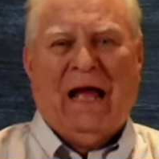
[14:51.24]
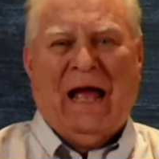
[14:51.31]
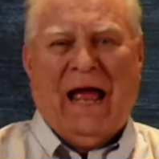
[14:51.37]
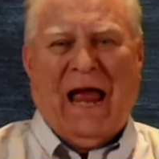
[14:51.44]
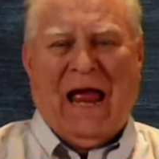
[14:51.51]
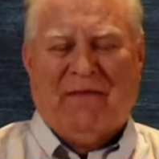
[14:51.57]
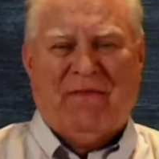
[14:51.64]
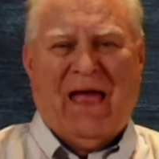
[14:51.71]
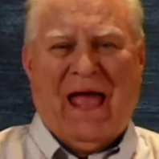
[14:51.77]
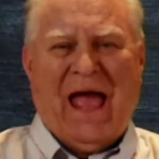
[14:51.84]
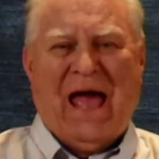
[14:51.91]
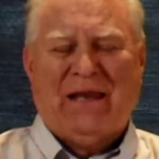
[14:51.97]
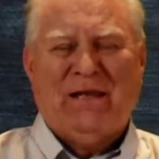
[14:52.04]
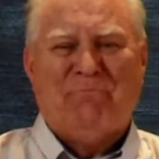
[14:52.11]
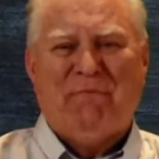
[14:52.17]
And they
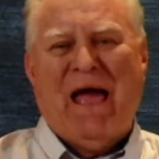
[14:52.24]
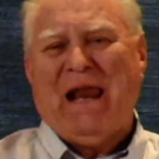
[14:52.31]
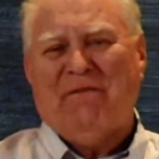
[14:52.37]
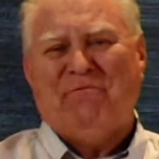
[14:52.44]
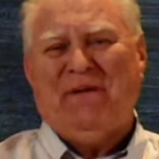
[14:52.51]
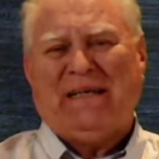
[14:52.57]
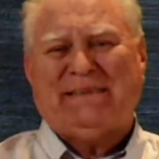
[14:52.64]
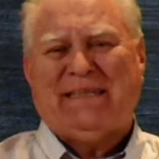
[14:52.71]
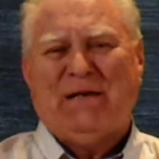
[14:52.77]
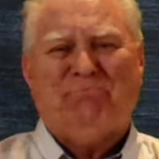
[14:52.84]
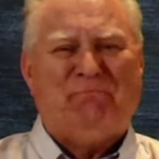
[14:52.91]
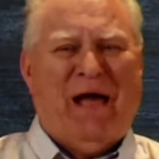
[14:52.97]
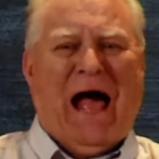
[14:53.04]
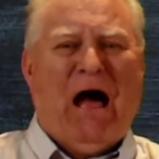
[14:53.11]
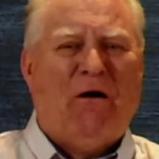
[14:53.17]
had the manifested
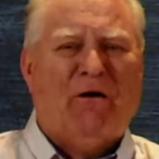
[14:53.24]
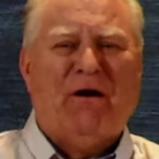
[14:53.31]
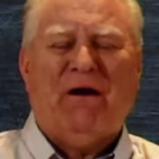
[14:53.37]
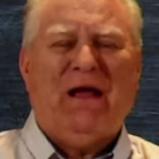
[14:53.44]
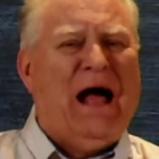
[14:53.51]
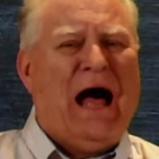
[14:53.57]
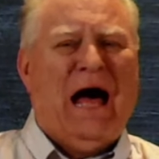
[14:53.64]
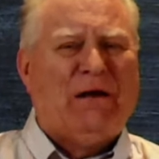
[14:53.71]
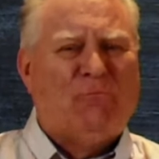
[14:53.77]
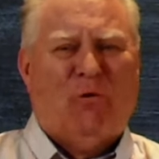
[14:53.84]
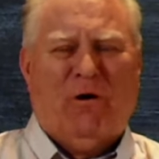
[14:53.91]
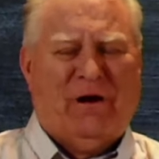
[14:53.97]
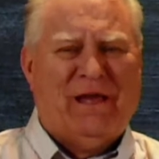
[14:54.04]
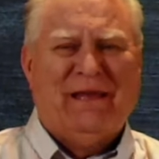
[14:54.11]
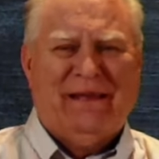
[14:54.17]
power of God
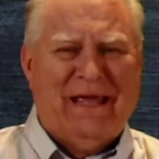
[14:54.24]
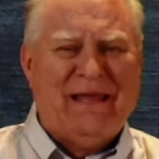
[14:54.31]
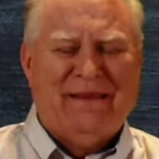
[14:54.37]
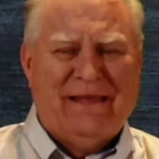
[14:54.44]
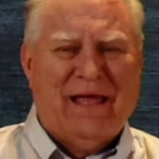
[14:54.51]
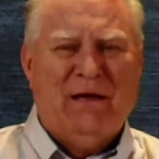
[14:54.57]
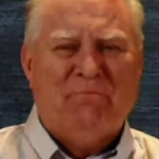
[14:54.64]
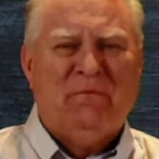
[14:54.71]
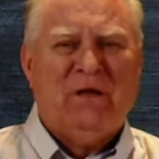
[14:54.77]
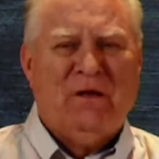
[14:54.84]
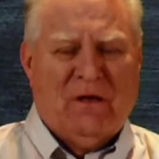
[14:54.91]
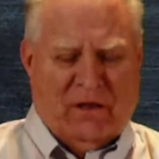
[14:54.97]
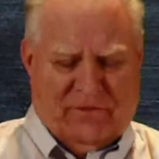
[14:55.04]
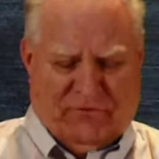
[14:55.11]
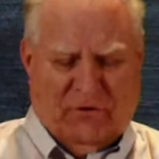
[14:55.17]
working in them
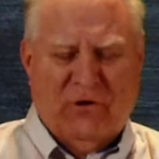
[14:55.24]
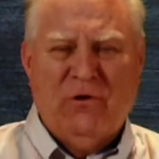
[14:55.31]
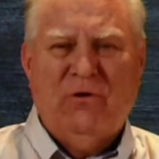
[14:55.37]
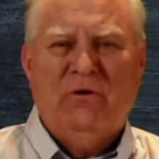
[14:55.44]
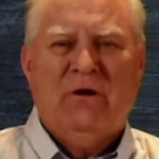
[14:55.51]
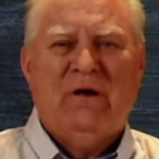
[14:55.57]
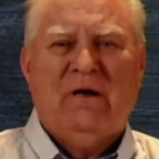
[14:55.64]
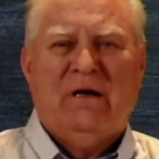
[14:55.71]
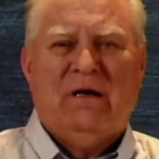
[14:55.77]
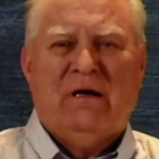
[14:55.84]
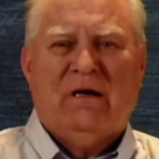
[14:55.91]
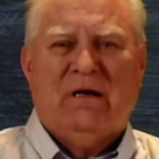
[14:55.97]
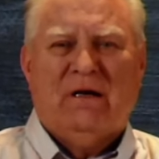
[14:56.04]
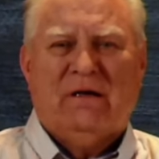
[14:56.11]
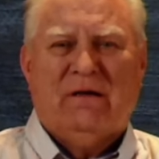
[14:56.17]
through
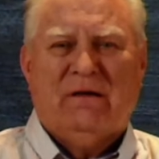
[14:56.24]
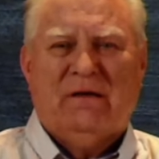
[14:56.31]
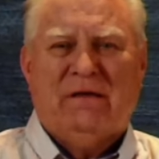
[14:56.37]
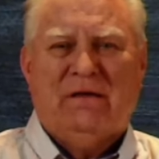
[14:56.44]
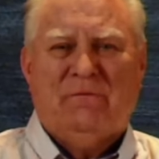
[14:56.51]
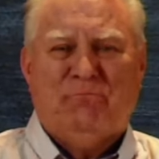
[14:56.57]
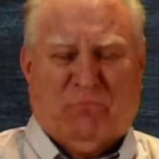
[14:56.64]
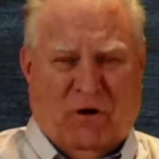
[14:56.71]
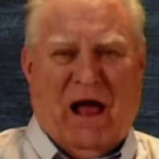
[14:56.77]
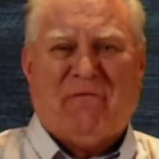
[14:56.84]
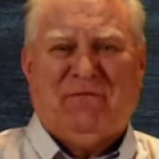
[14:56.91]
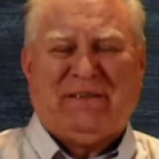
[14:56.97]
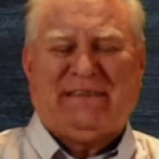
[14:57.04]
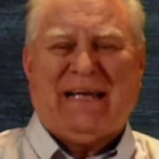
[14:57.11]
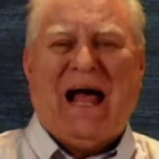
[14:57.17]

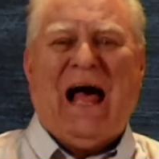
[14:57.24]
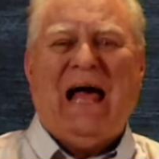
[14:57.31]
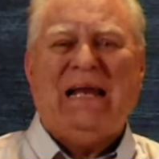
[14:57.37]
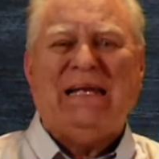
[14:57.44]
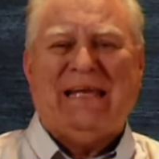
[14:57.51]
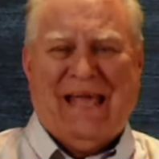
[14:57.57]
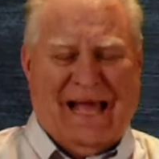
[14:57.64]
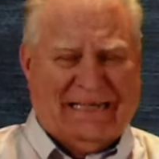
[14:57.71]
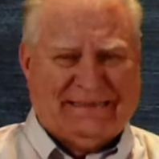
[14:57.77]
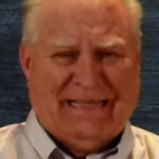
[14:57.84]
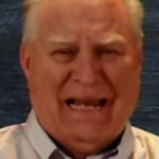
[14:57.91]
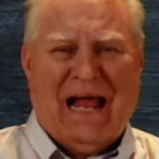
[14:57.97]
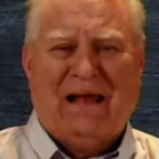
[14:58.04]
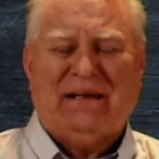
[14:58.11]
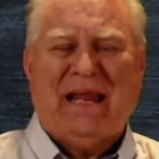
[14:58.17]
prophesying,
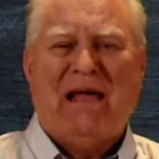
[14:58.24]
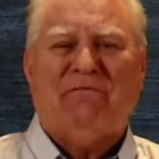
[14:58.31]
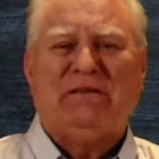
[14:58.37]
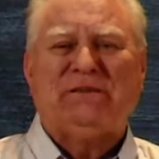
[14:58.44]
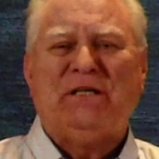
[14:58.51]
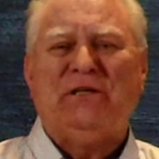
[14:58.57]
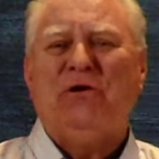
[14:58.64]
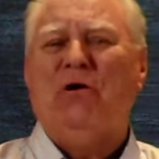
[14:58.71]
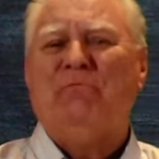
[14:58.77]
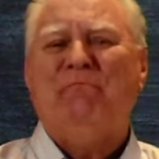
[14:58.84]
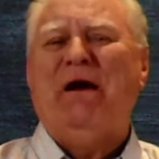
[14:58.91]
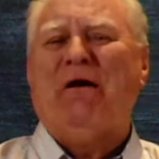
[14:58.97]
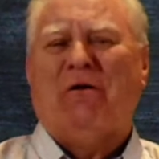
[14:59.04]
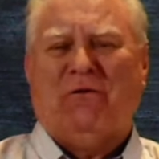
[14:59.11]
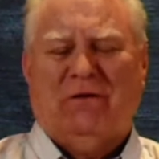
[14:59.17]
casting out devils, and doing
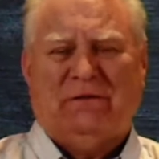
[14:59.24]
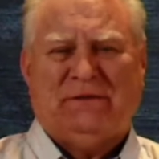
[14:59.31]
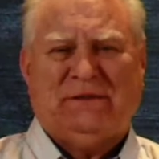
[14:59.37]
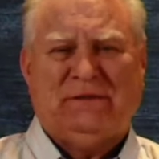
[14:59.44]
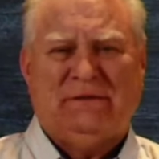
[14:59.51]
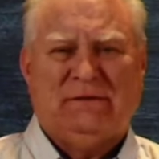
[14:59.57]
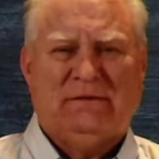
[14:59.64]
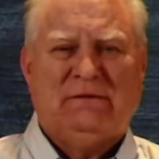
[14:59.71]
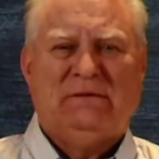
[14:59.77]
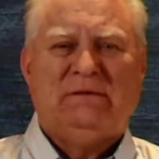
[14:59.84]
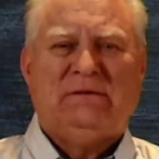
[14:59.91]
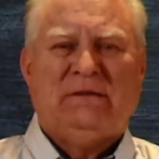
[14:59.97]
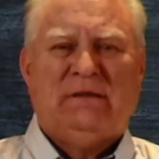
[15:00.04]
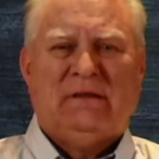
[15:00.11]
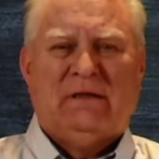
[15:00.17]
miracles.
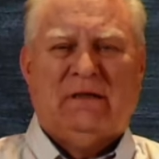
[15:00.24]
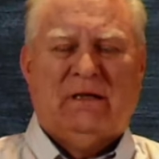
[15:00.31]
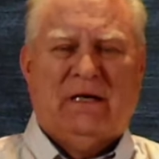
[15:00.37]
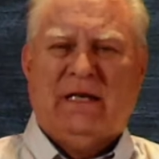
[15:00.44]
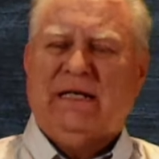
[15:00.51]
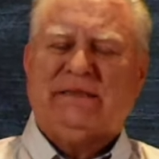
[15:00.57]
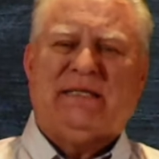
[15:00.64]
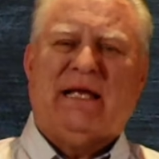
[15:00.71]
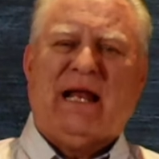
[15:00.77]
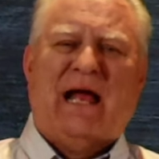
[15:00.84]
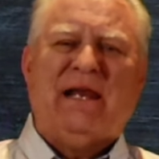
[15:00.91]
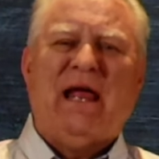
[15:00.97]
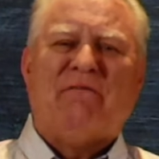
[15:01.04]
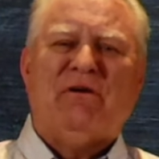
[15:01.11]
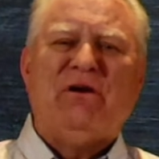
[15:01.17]
And he said, I
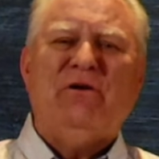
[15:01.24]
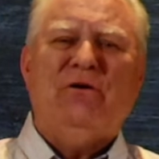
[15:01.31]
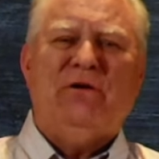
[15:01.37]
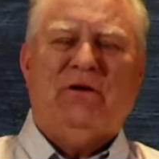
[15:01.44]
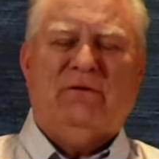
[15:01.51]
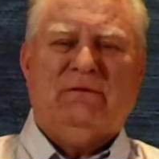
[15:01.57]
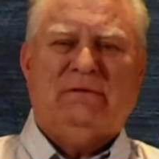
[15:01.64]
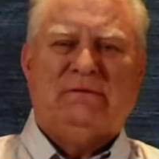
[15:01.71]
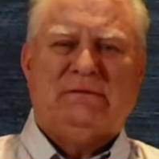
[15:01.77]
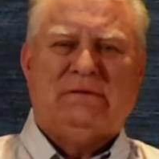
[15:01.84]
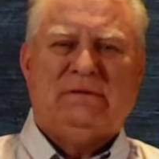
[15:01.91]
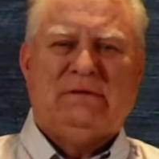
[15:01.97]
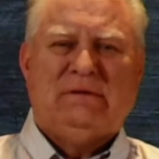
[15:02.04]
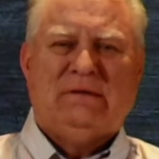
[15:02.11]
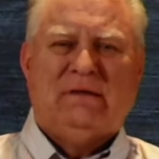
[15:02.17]
never knew you.
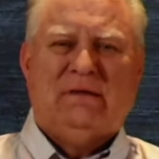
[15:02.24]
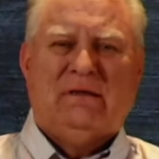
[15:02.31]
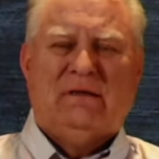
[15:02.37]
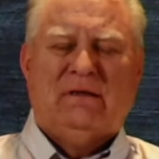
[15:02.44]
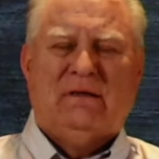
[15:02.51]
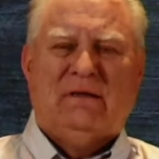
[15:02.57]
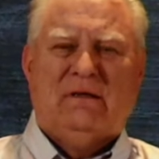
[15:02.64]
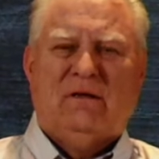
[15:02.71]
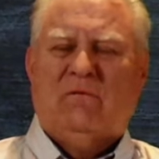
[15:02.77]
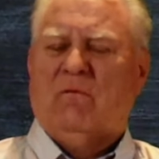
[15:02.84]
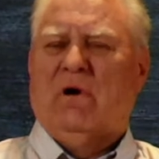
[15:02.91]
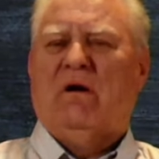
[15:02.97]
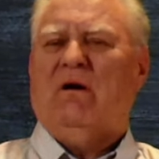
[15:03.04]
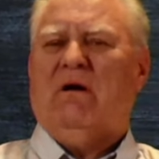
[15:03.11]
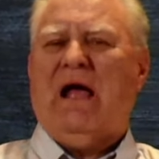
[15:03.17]

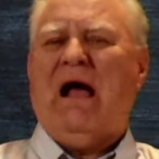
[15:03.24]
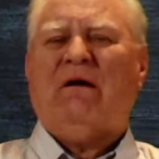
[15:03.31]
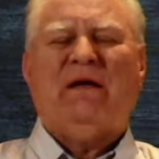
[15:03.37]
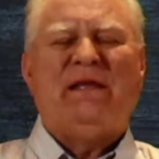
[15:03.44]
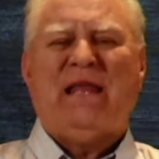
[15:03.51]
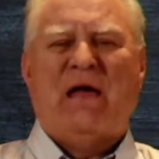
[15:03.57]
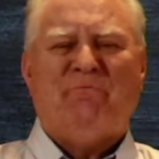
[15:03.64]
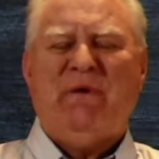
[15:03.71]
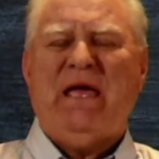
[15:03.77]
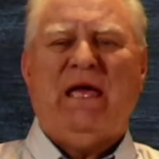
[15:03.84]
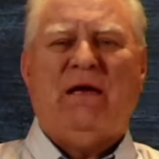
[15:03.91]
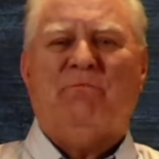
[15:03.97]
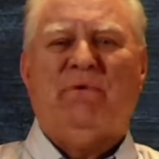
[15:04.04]
Well, how can that be?